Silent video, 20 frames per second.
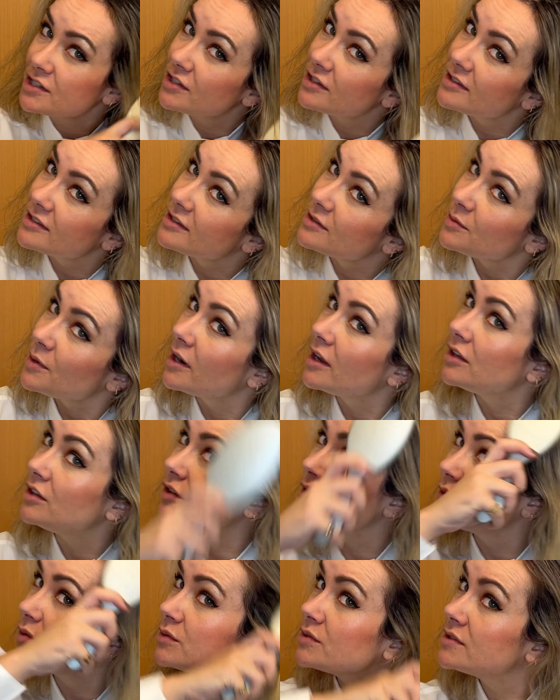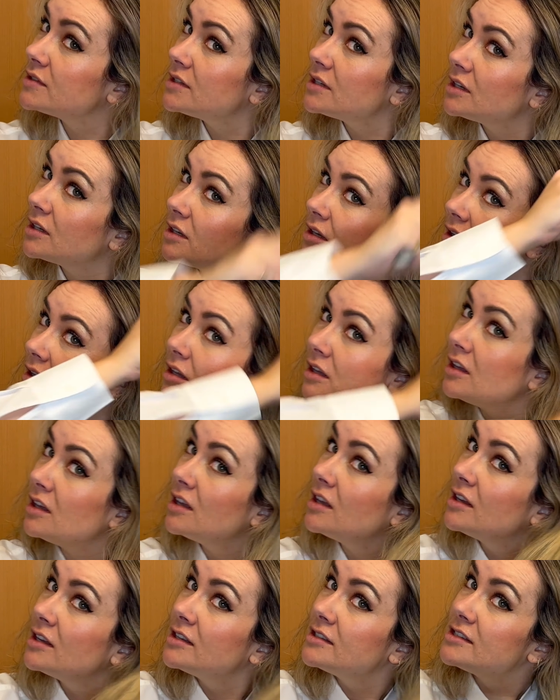This is what I use
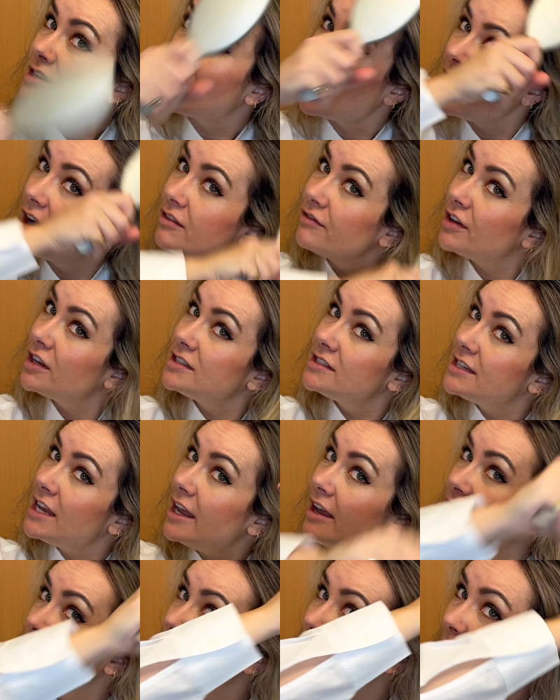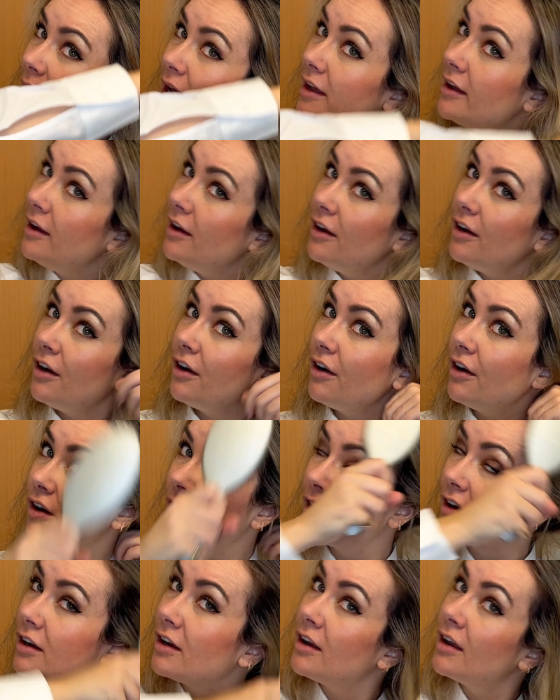to kind of untangle my hair.
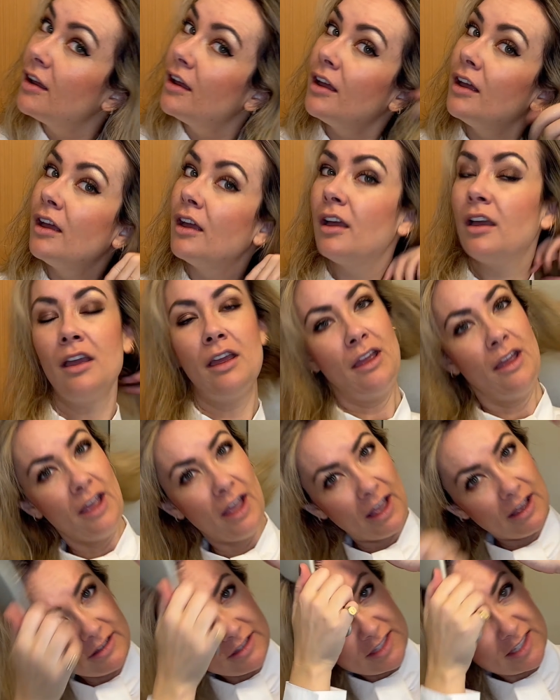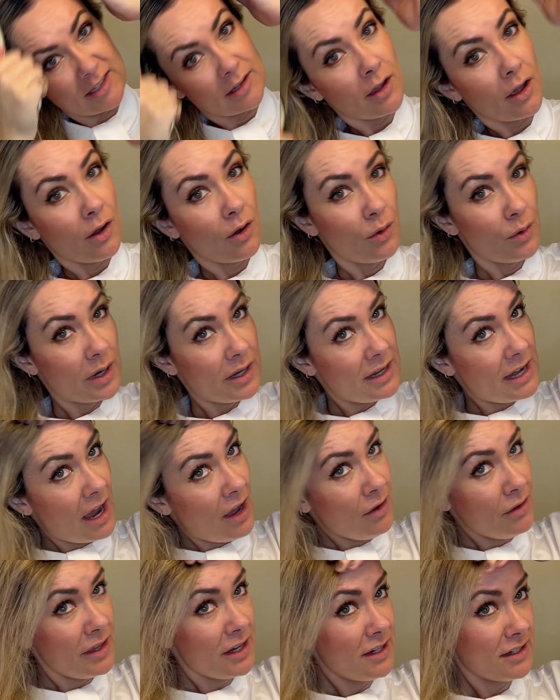And so
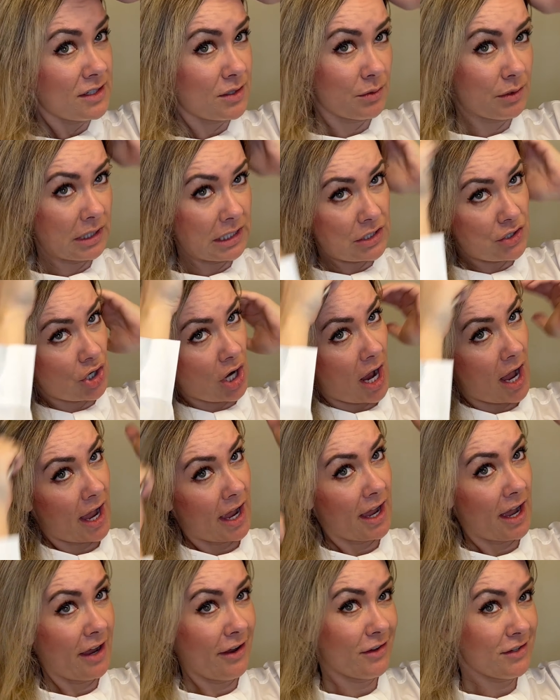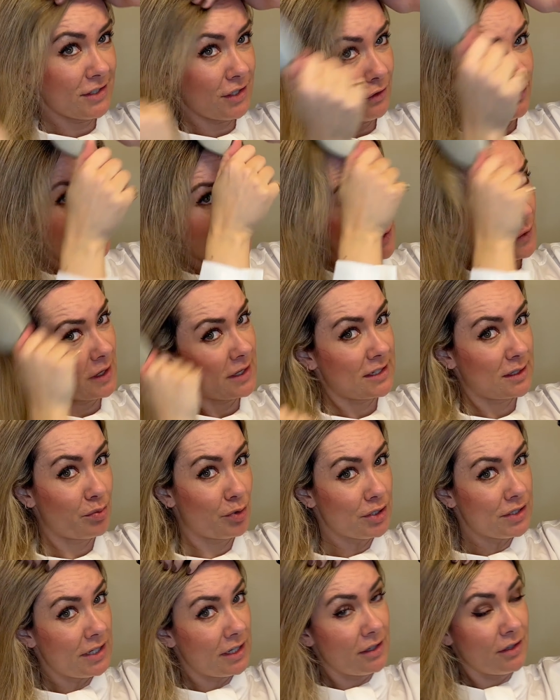now that it's really dry, I also focused
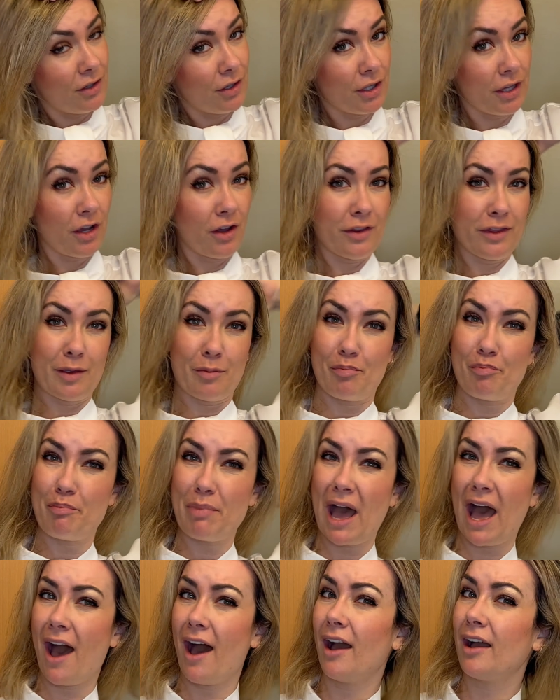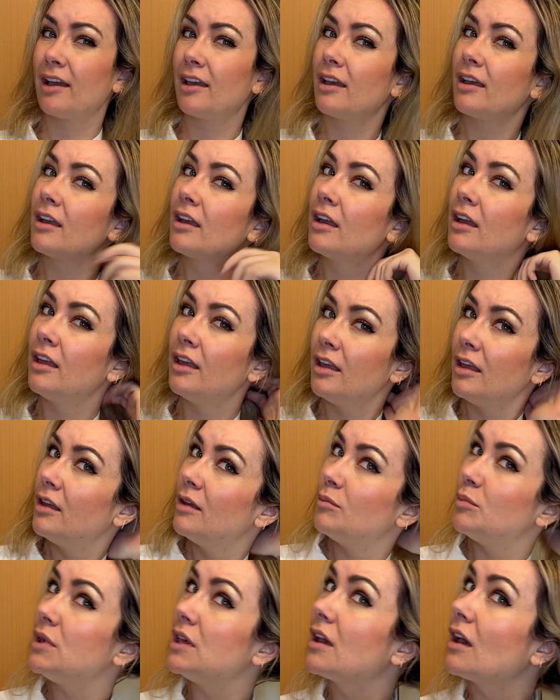particularly on the back
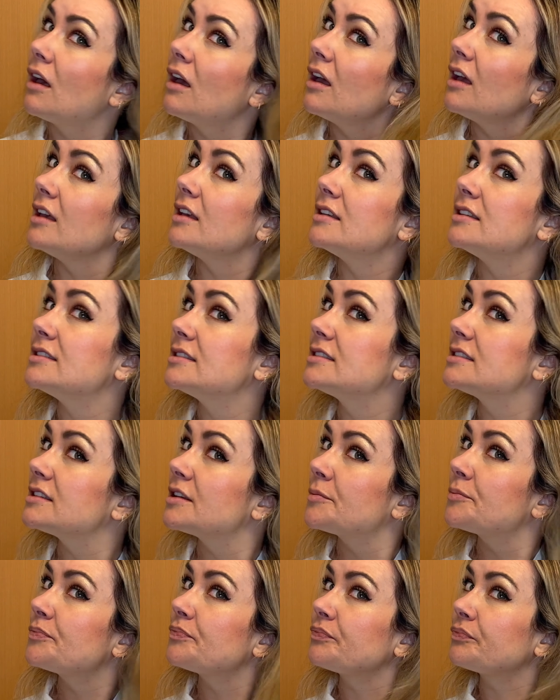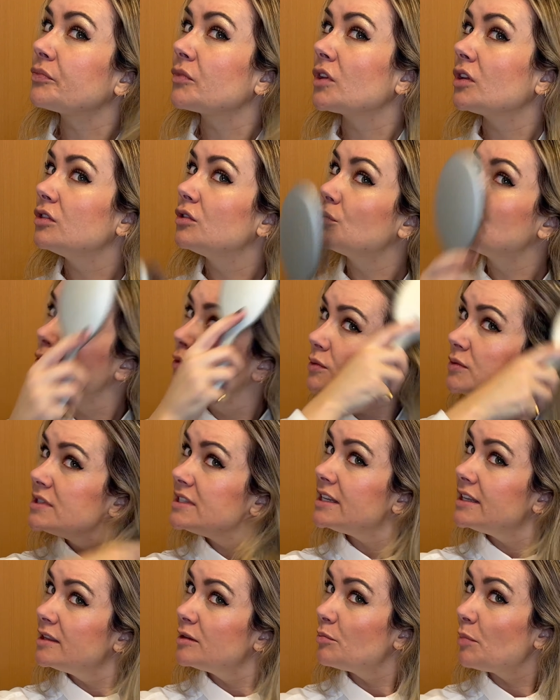because the roots
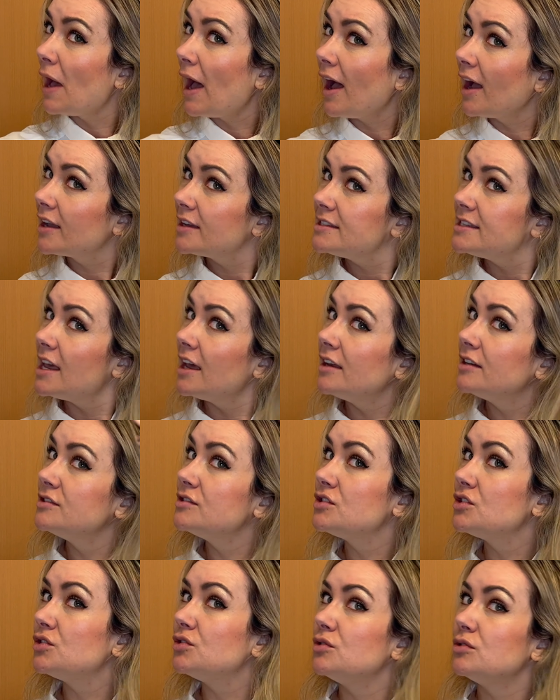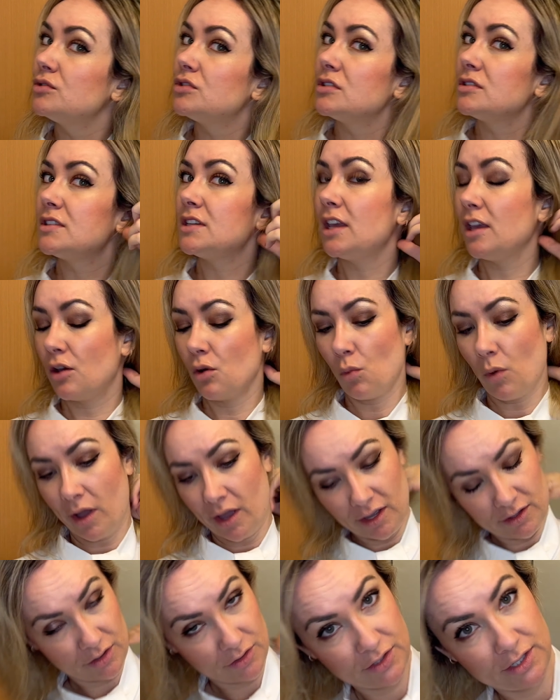in the back tend to just take a
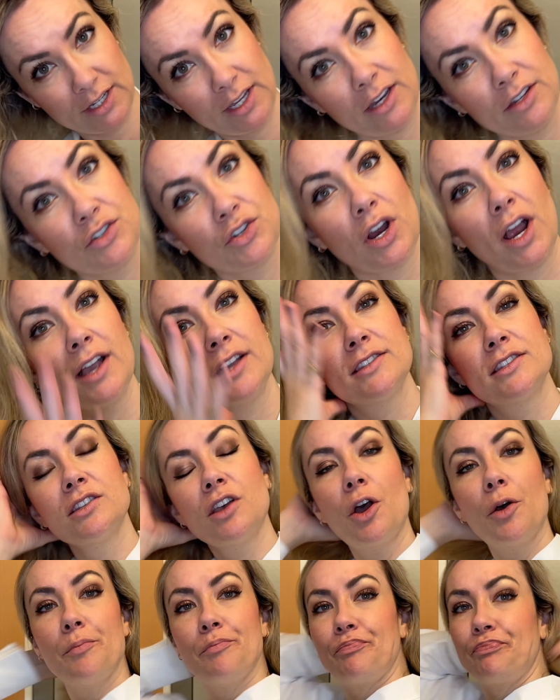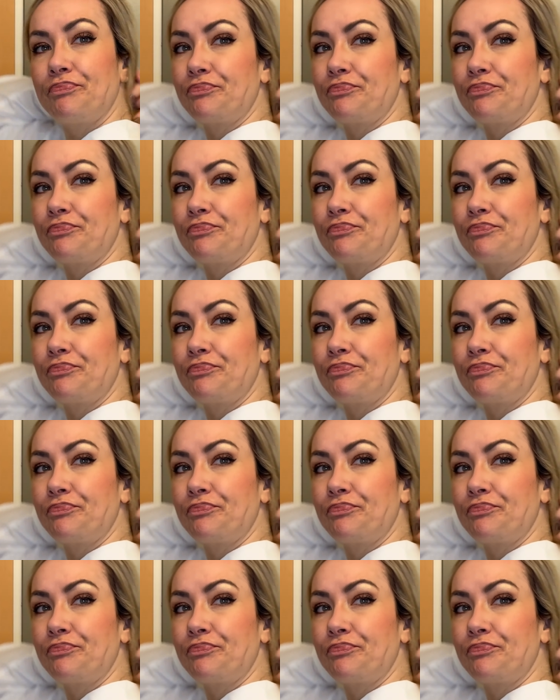while to get dry. So